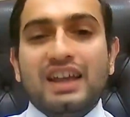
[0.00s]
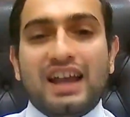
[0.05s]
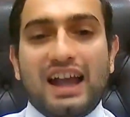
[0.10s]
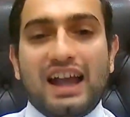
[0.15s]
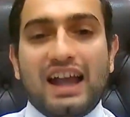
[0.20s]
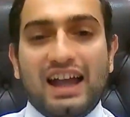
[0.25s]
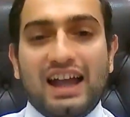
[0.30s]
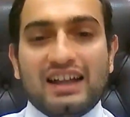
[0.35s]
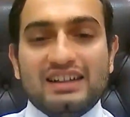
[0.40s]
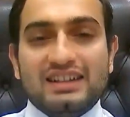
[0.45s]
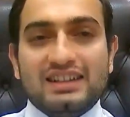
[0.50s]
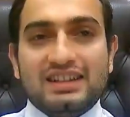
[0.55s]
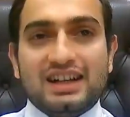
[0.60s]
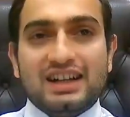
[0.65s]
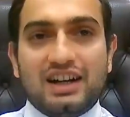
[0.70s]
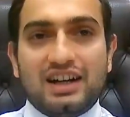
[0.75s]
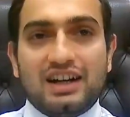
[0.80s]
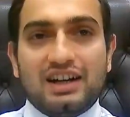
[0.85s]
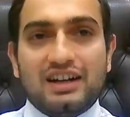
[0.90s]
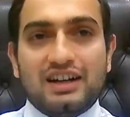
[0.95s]
And
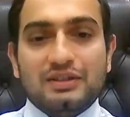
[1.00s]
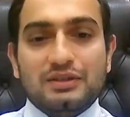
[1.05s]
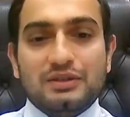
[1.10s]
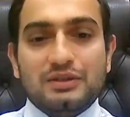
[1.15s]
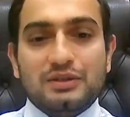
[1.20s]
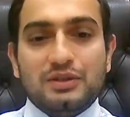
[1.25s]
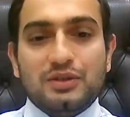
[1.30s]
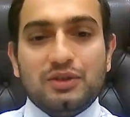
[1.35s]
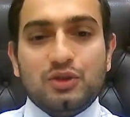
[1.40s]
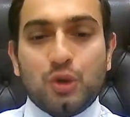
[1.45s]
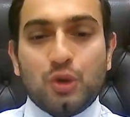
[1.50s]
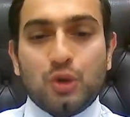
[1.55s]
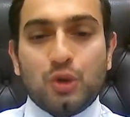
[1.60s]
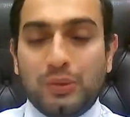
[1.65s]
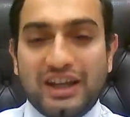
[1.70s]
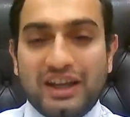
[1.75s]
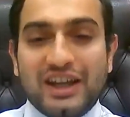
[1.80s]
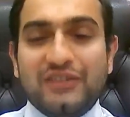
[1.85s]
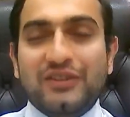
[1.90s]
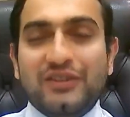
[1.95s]
to
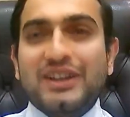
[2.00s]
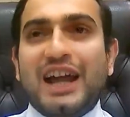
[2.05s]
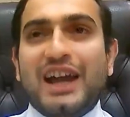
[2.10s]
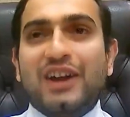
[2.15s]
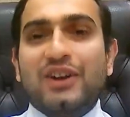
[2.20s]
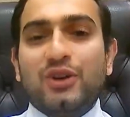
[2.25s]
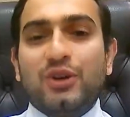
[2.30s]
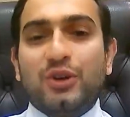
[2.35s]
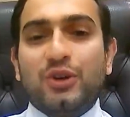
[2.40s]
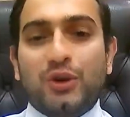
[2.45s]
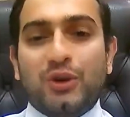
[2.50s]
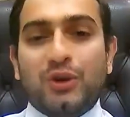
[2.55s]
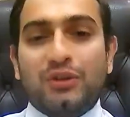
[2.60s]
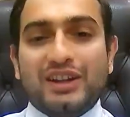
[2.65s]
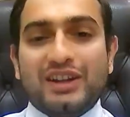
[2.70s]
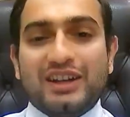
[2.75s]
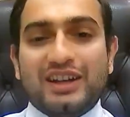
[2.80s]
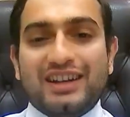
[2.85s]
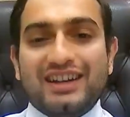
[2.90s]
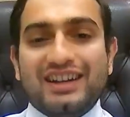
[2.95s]
begin with, I don't know
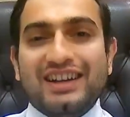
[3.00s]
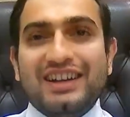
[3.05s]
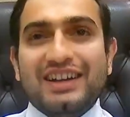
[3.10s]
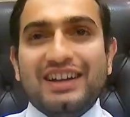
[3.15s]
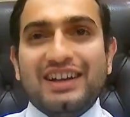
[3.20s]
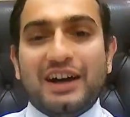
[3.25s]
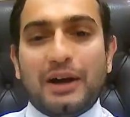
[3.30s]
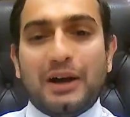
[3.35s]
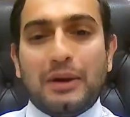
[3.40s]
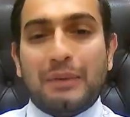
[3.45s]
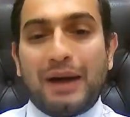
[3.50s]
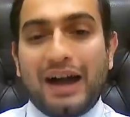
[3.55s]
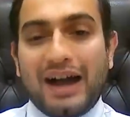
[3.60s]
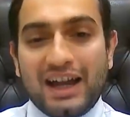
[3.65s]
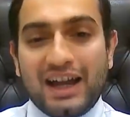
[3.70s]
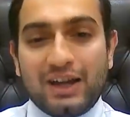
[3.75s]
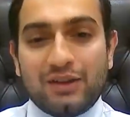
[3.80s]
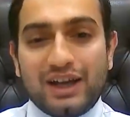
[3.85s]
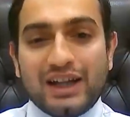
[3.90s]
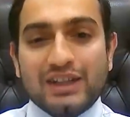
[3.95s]
whether my
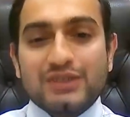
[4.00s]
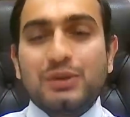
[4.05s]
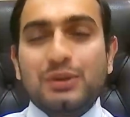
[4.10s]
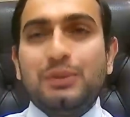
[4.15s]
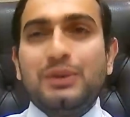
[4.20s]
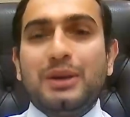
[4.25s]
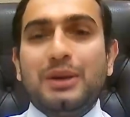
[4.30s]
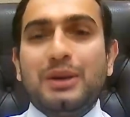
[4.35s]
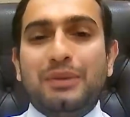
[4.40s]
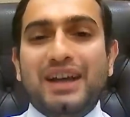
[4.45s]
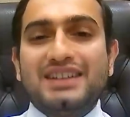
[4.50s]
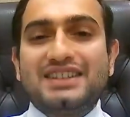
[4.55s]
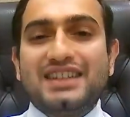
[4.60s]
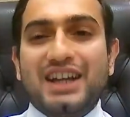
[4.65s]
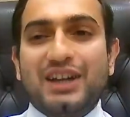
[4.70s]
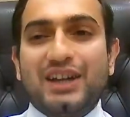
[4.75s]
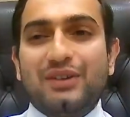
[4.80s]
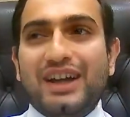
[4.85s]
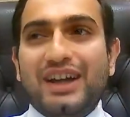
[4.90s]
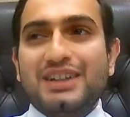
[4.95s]
advice will be the best
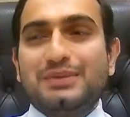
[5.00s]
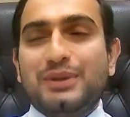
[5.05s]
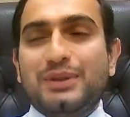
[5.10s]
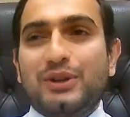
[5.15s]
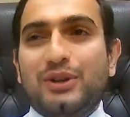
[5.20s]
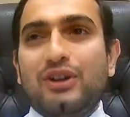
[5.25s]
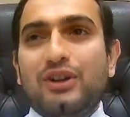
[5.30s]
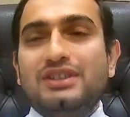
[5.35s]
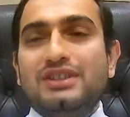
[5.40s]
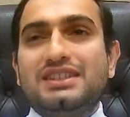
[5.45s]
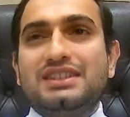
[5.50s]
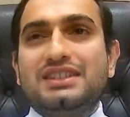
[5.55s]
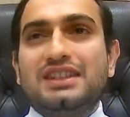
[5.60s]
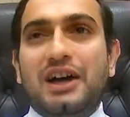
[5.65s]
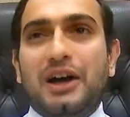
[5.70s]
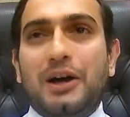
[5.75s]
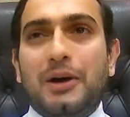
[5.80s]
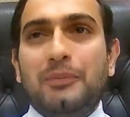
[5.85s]
advice because,